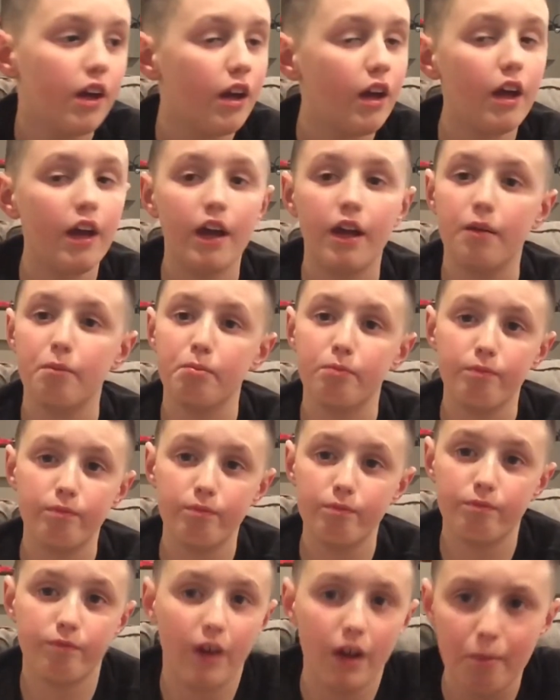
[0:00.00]
And
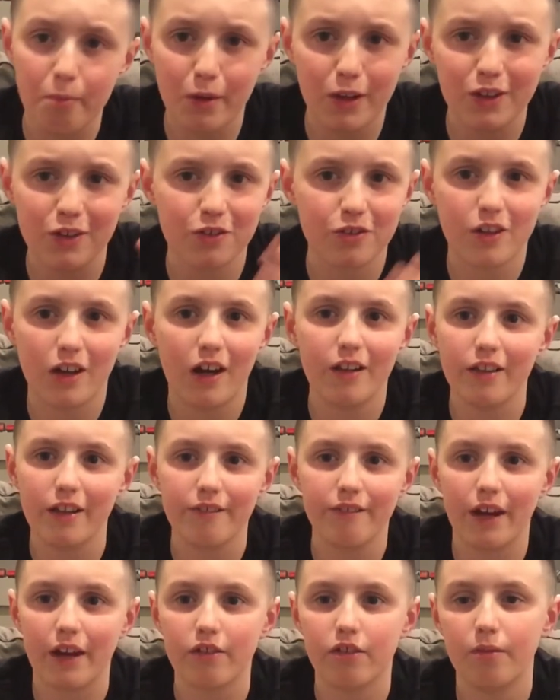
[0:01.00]
Von Miller's gone.
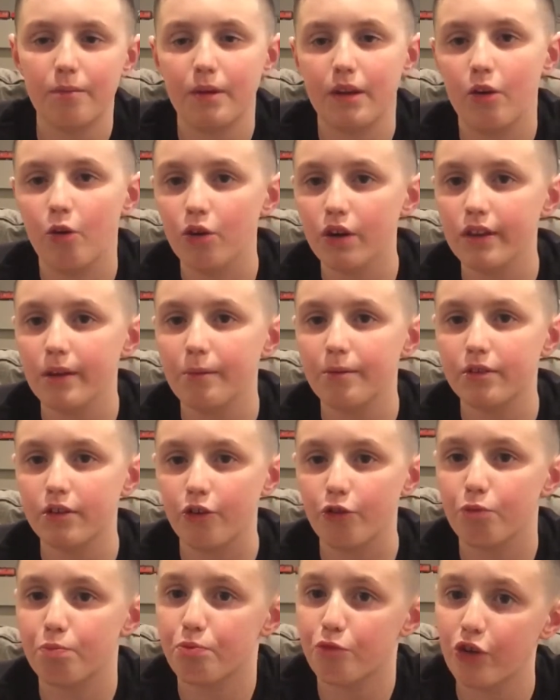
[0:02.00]
They've actually been holding
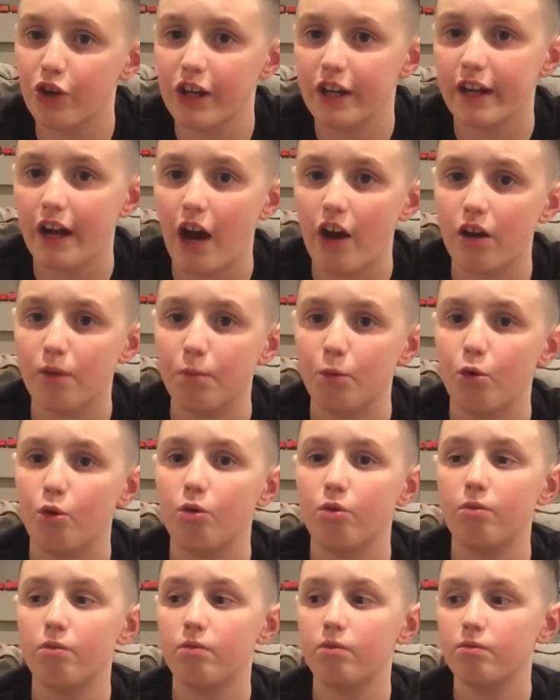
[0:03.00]
themselves pretty
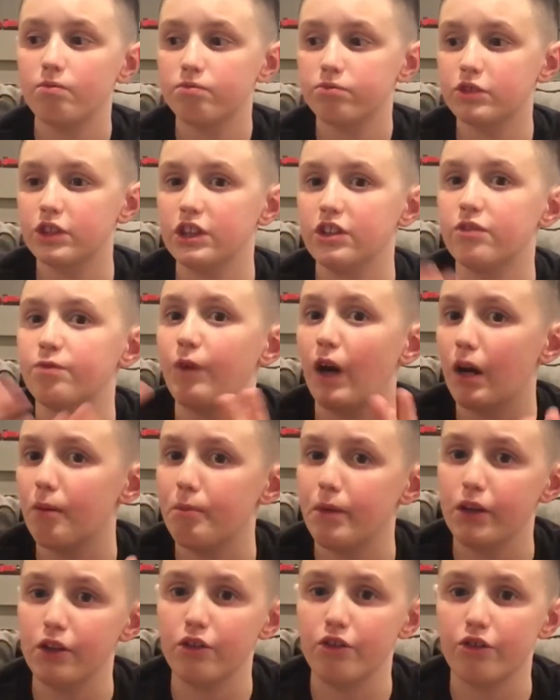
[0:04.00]
accountable since Von
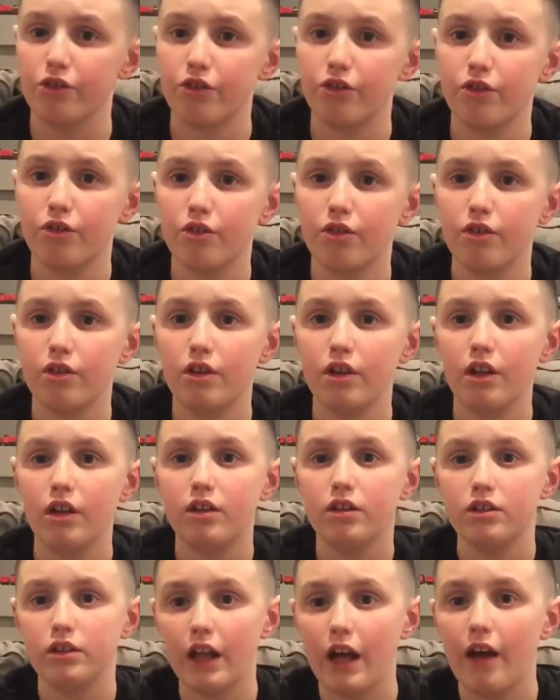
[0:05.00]
Miller's
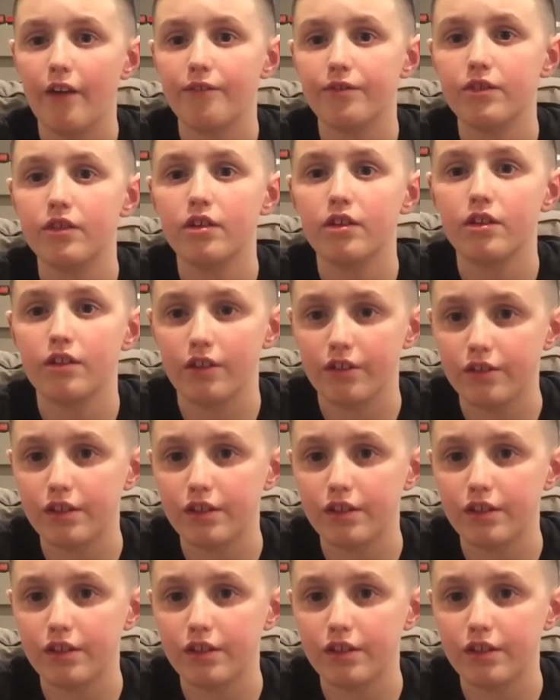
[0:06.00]
left the